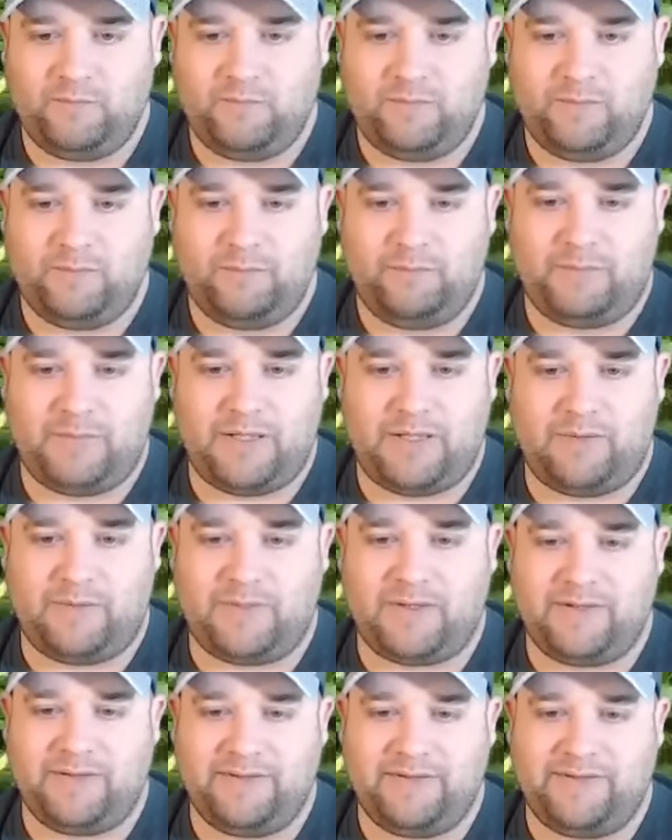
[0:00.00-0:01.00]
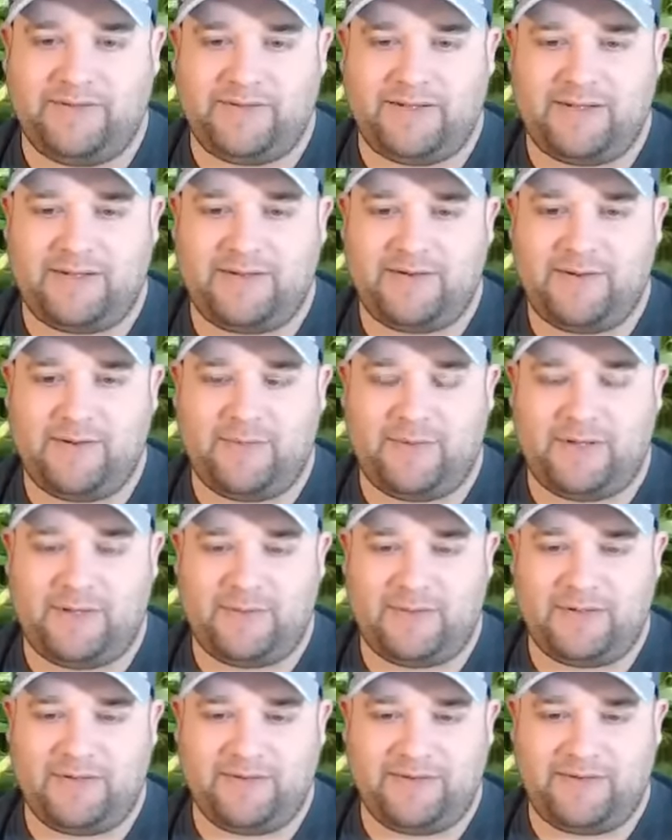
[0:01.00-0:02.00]
Paul Martin said, oh, Paul
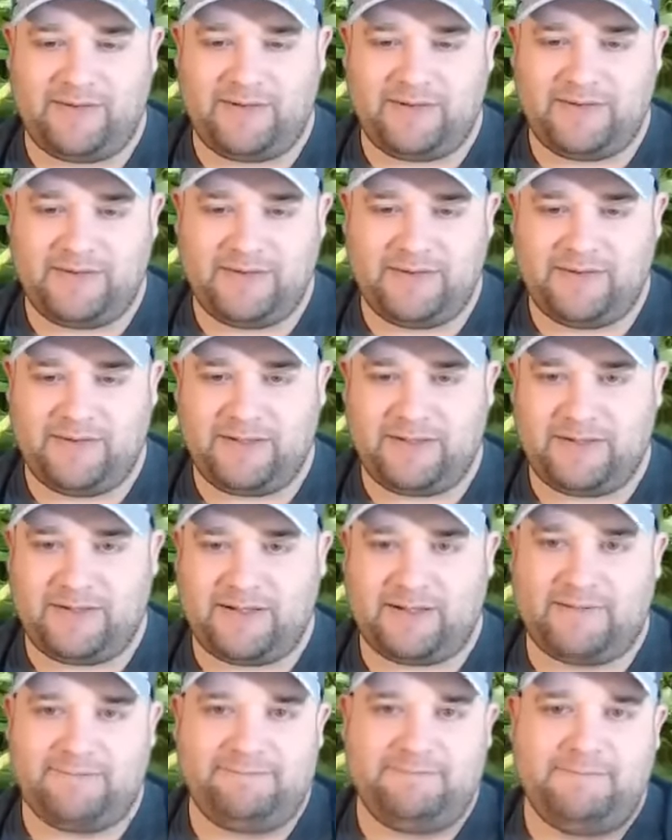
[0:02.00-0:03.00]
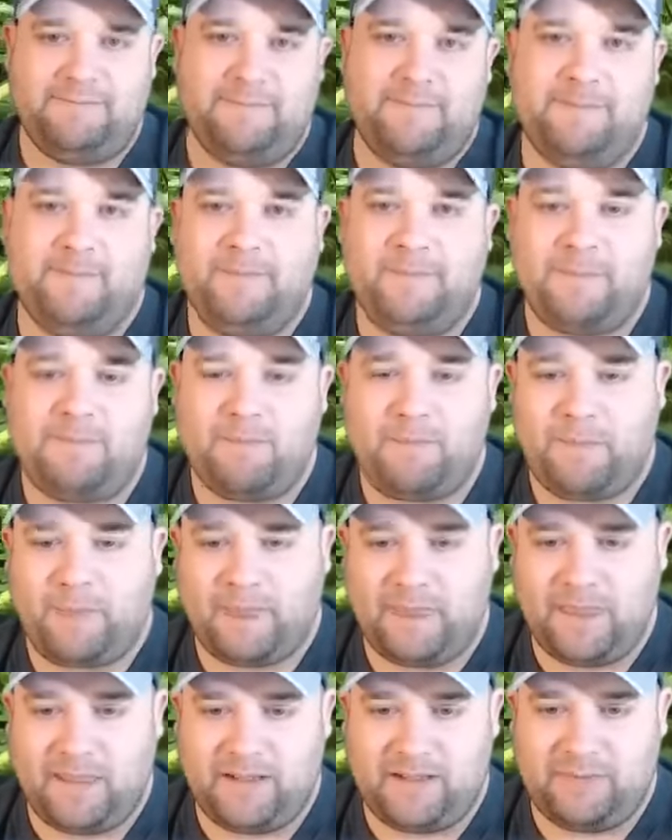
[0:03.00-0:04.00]
Martin's here too. Look at that.
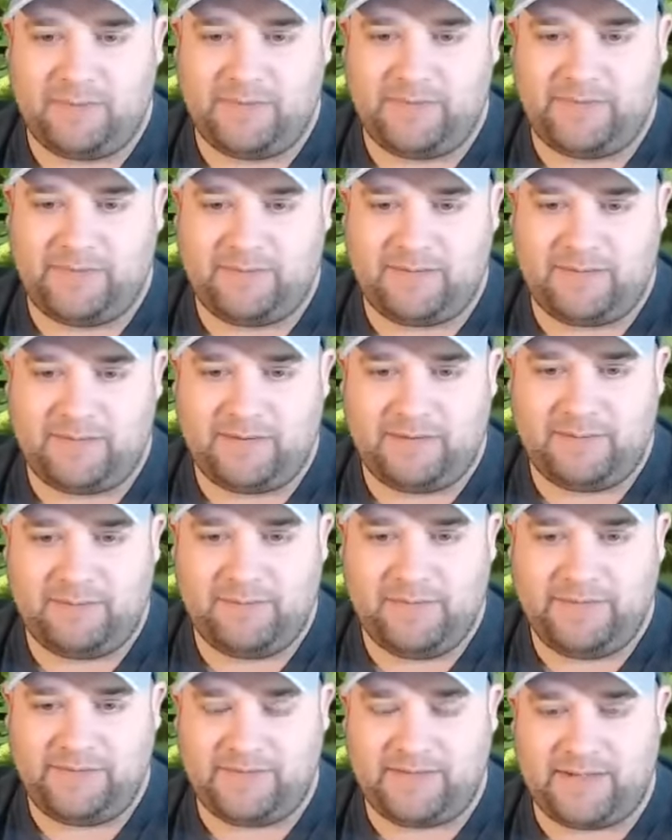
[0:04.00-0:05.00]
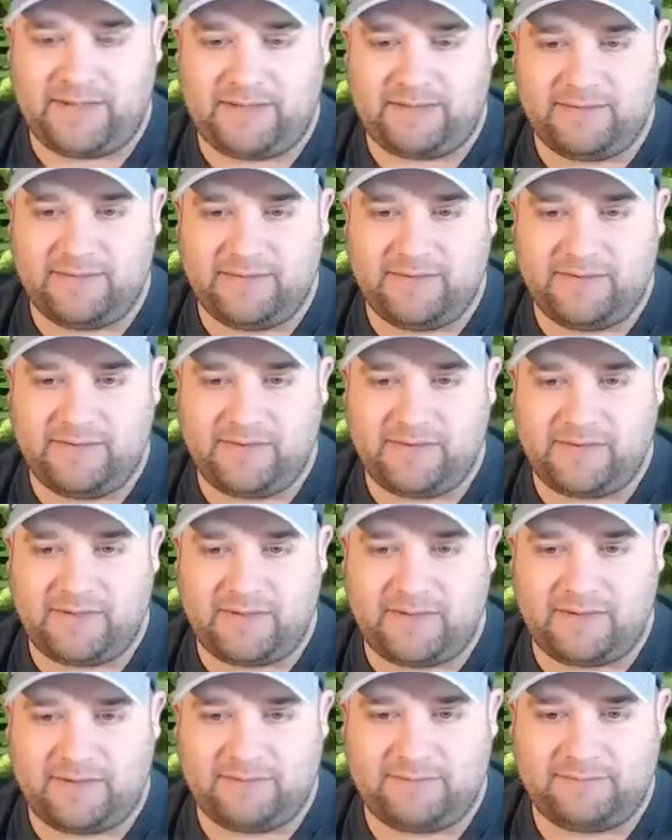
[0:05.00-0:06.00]
I must have missed that unless he just got on.